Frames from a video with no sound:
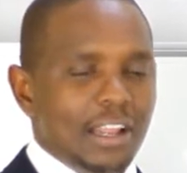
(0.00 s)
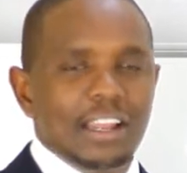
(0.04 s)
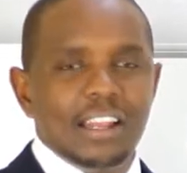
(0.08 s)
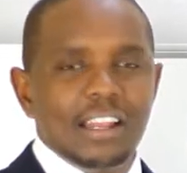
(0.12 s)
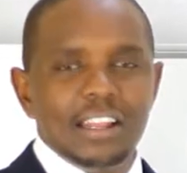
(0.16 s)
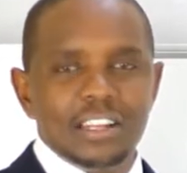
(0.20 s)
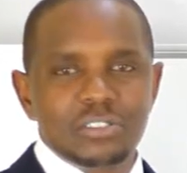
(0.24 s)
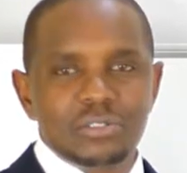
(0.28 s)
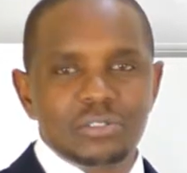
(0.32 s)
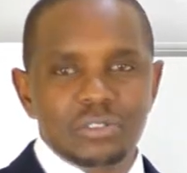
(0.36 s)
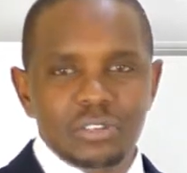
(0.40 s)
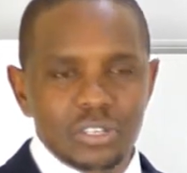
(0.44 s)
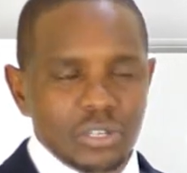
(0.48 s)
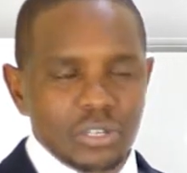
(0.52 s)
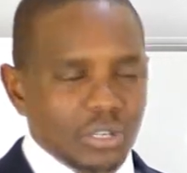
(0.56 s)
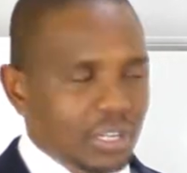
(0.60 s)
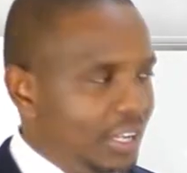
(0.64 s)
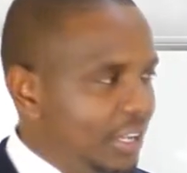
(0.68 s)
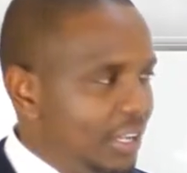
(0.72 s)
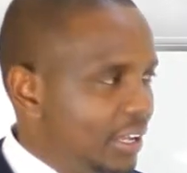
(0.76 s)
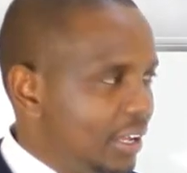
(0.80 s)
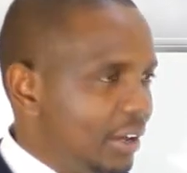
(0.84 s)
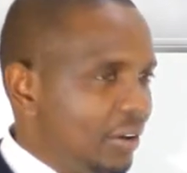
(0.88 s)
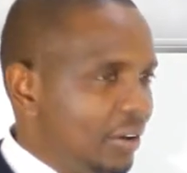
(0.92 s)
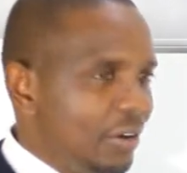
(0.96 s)
illustration
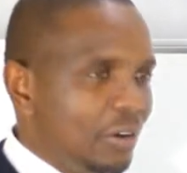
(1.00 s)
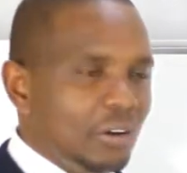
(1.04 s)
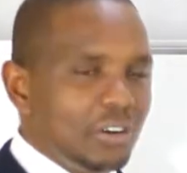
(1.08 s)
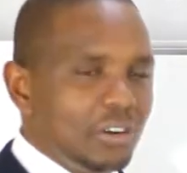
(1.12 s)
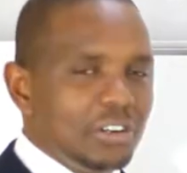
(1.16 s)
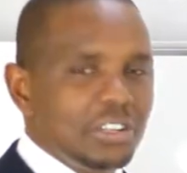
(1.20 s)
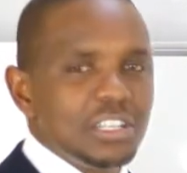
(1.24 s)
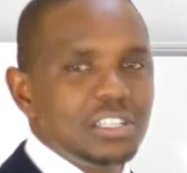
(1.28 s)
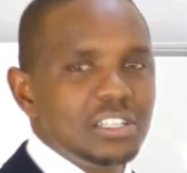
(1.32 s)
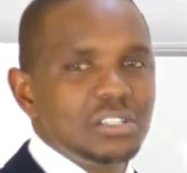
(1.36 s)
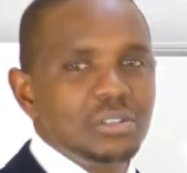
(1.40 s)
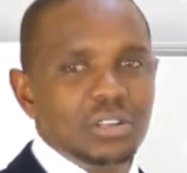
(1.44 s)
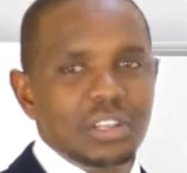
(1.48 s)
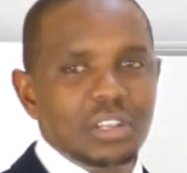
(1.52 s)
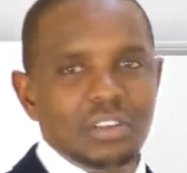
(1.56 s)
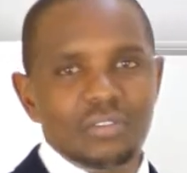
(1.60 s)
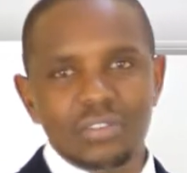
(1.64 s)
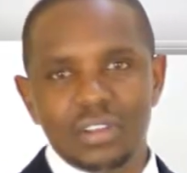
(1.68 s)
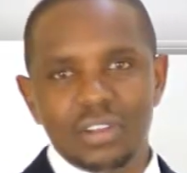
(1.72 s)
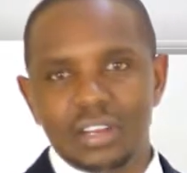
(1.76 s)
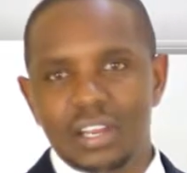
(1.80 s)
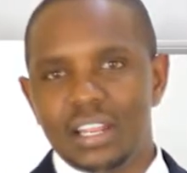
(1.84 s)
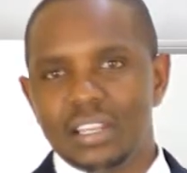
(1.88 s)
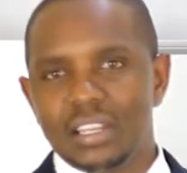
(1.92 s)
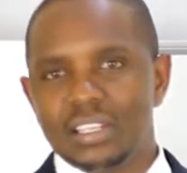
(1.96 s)
here, or just to give you
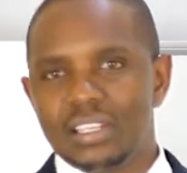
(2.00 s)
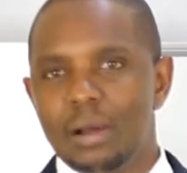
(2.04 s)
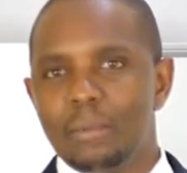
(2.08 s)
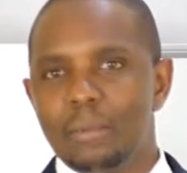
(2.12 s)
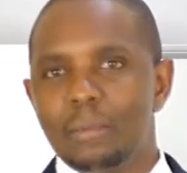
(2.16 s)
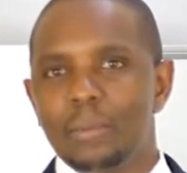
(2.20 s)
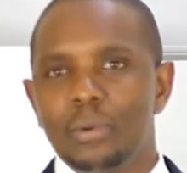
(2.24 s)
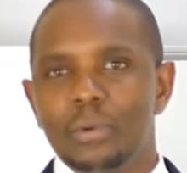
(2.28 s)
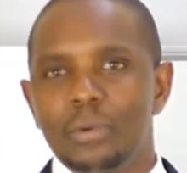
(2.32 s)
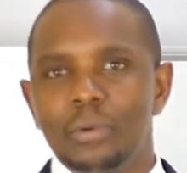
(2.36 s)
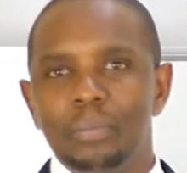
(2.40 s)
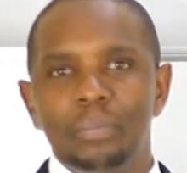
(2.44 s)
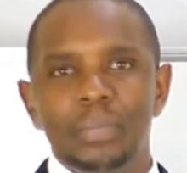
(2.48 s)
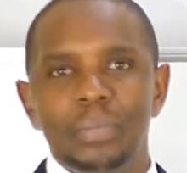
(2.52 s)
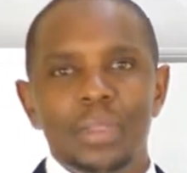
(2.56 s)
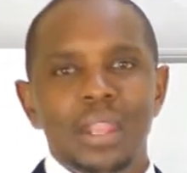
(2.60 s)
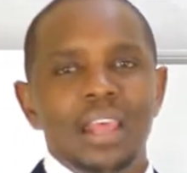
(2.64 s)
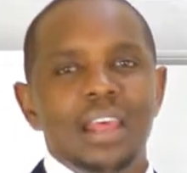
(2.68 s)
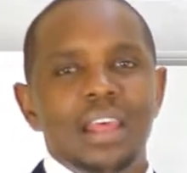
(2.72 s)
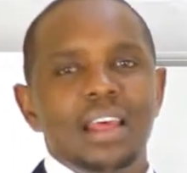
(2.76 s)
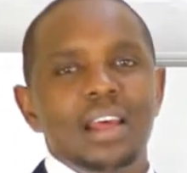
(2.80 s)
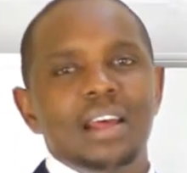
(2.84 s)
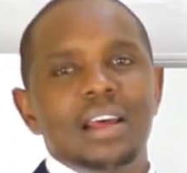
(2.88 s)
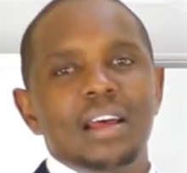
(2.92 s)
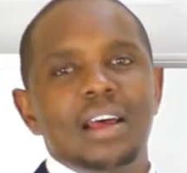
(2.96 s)
an example.
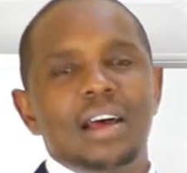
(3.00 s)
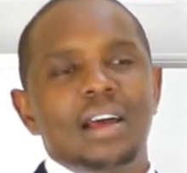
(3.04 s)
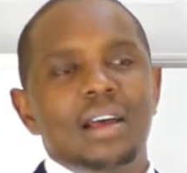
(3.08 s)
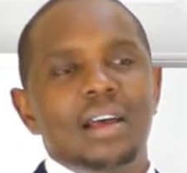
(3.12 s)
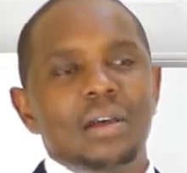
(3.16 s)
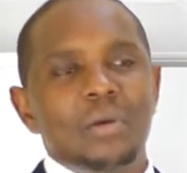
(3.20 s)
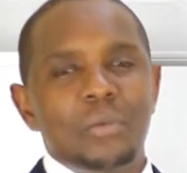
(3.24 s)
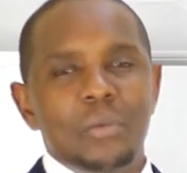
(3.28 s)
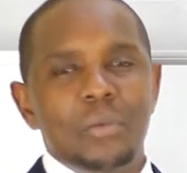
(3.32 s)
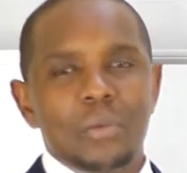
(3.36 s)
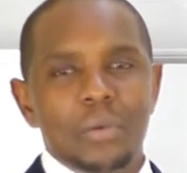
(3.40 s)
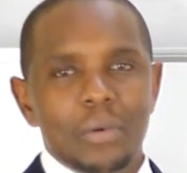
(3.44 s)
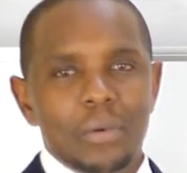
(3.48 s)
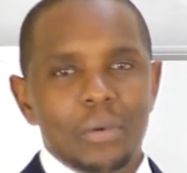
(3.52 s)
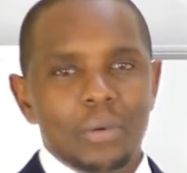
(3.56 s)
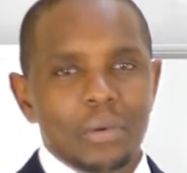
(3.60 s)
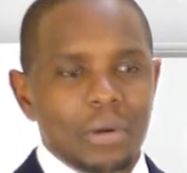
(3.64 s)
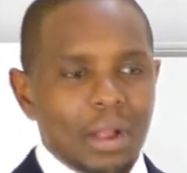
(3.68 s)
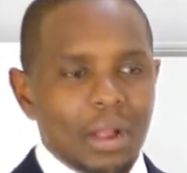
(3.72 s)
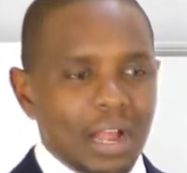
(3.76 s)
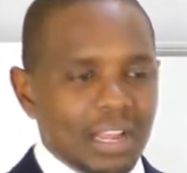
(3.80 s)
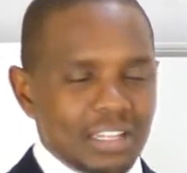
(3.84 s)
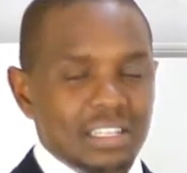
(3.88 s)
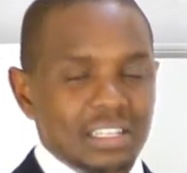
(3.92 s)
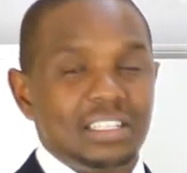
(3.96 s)

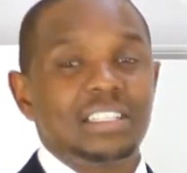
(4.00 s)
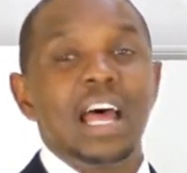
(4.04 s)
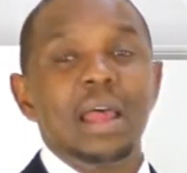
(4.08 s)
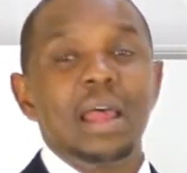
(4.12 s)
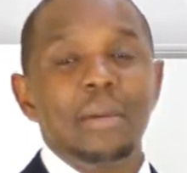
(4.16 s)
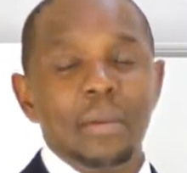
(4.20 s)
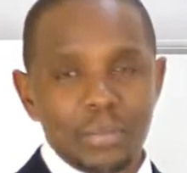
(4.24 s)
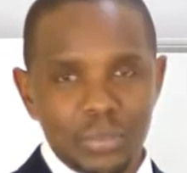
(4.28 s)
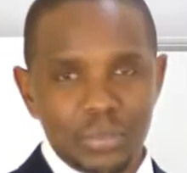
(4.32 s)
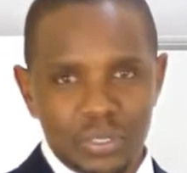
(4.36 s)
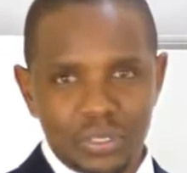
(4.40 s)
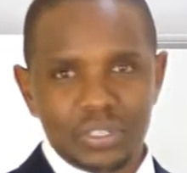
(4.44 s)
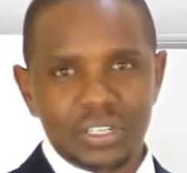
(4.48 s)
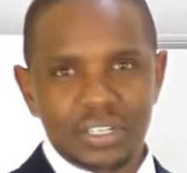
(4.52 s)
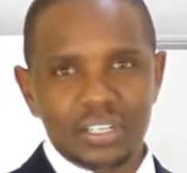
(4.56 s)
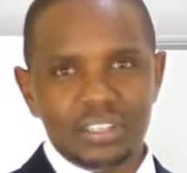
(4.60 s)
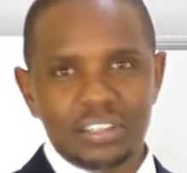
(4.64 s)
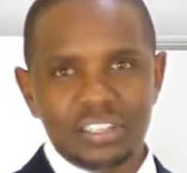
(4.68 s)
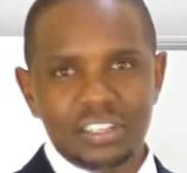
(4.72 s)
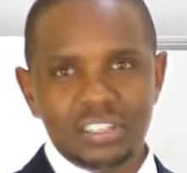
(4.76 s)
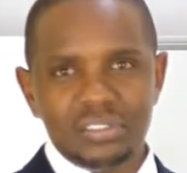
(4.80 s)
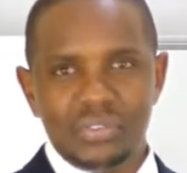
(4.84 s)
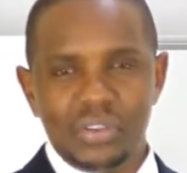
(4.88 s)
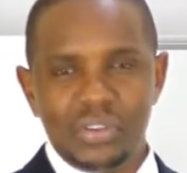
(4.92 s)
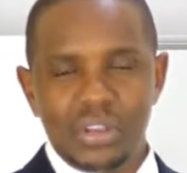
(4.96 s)
At the time I'm shooting
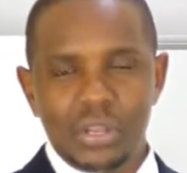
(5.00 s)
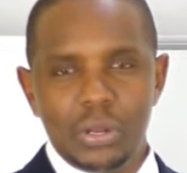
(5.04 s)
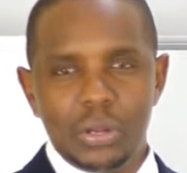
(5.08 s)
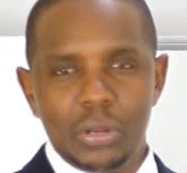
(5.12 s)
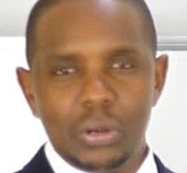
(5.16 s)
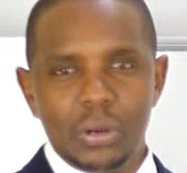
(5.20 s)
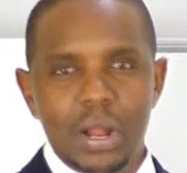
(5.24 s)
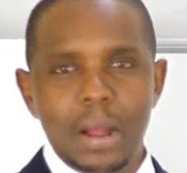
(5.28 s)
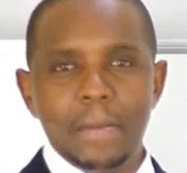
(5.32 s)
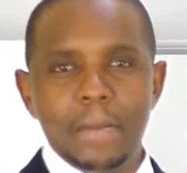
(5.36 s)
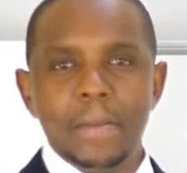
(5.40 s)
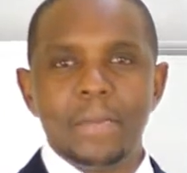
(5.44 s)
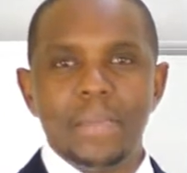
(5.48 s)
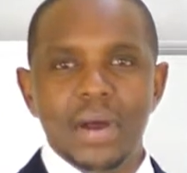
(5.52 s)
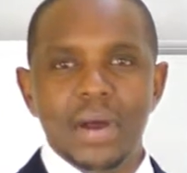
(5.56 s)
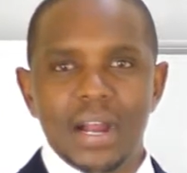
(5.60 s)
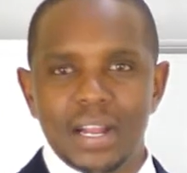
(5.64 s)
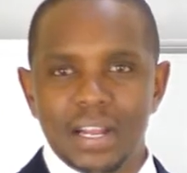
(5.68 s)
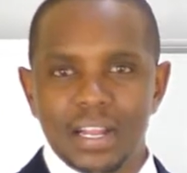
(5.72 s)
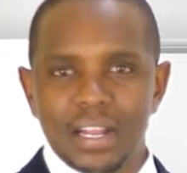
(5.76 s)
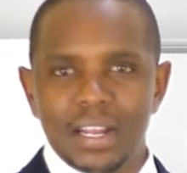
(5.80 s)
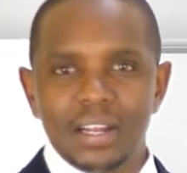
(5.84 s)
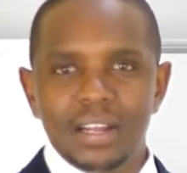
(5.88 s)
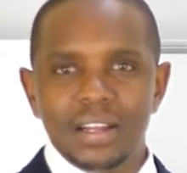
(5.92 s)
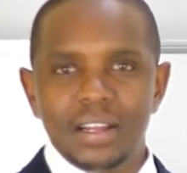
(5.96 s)
this video, I'm a
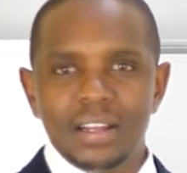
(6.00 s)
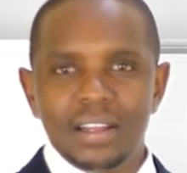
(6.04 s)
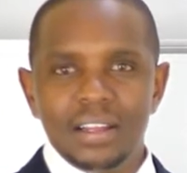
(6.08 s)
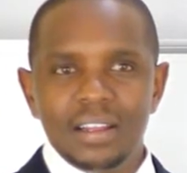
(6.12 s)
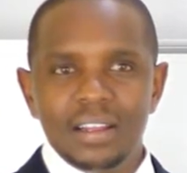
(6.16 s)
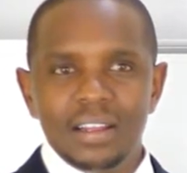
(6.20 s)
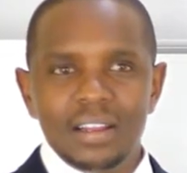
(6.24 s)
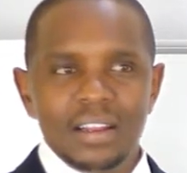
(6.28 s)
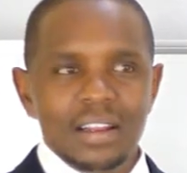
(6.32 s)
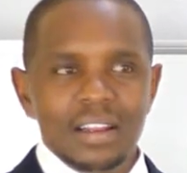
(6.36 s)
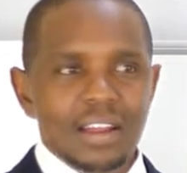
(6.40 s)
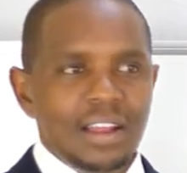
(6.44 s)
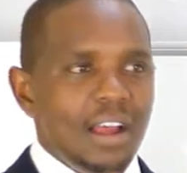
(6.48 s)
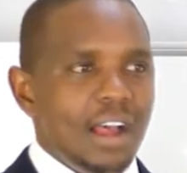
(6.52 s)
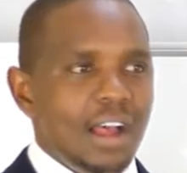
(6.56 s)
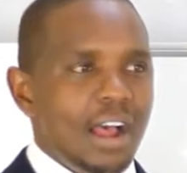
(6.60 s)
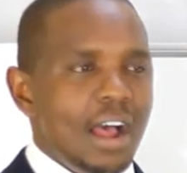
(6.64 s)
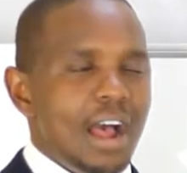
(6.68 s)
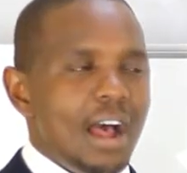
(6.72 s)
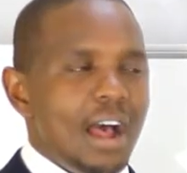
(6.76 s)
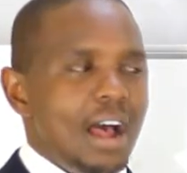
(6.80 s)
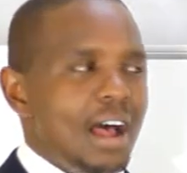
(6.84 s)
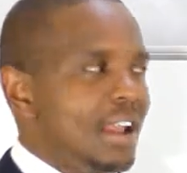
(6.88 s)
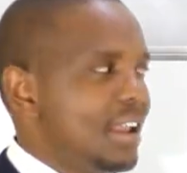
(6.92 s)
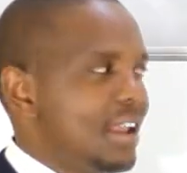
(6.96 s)
banker,
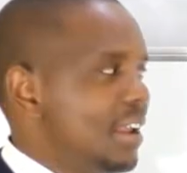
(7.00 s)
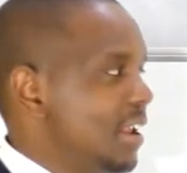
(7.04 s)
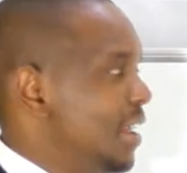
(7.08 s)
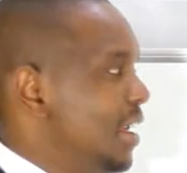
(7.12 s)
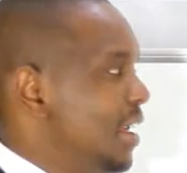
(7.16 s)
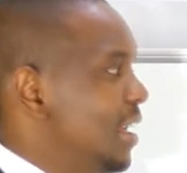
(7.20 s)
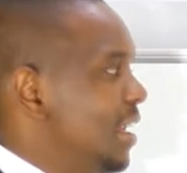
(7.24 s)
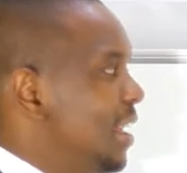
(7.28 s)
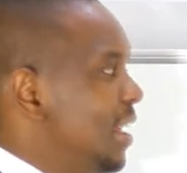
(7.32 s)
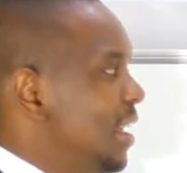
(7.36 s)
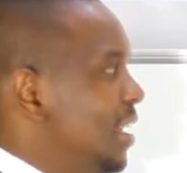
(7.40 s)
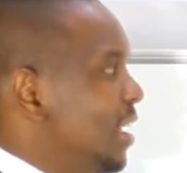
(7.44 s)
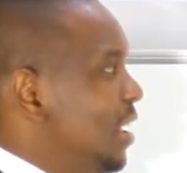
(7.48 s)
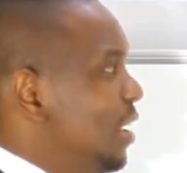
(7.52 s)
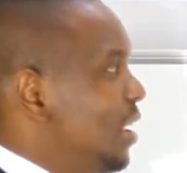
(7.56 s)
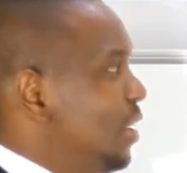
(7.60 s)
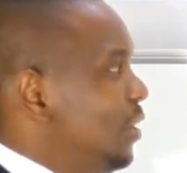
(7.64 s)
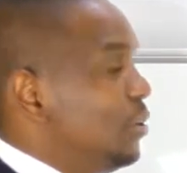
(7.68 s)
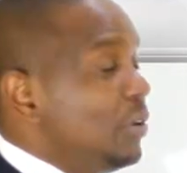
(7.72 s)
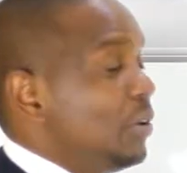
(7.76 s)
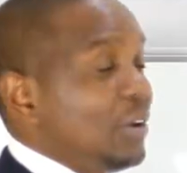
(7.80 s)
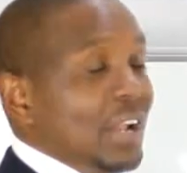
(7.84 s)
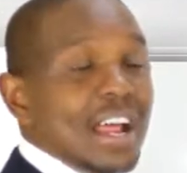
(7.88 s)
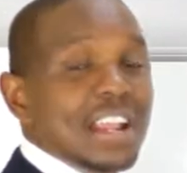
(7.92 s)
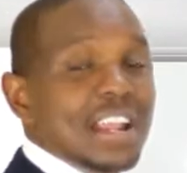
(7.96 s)
and
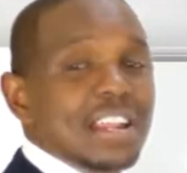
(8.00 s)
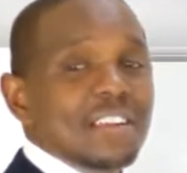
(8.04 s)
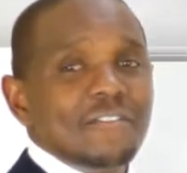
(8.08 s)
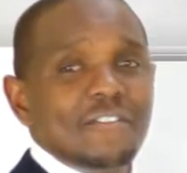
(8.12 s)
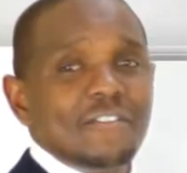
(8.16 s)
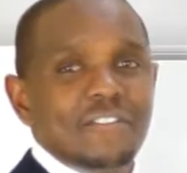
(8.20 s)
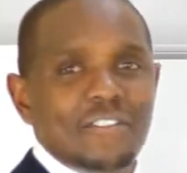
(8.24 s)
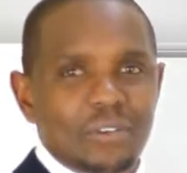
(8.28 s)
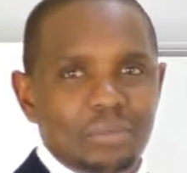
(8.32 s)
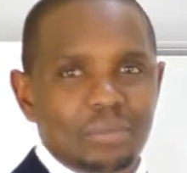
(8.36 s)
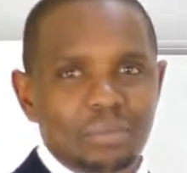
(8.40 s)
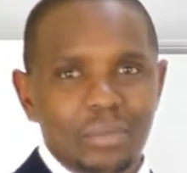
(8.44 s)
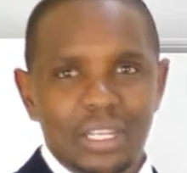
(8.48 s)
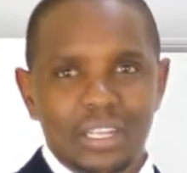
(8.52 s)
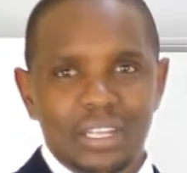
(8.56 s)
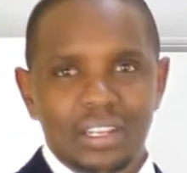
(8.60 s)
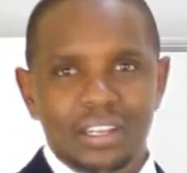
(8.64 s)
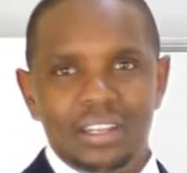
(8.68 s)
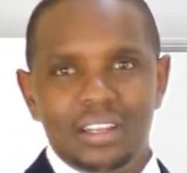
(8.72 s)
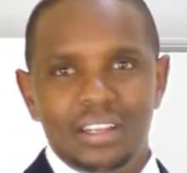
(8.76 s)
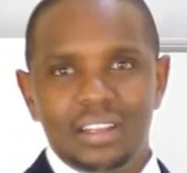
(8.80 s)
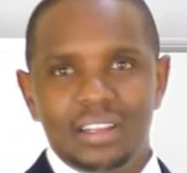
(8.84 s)
you're learning from me.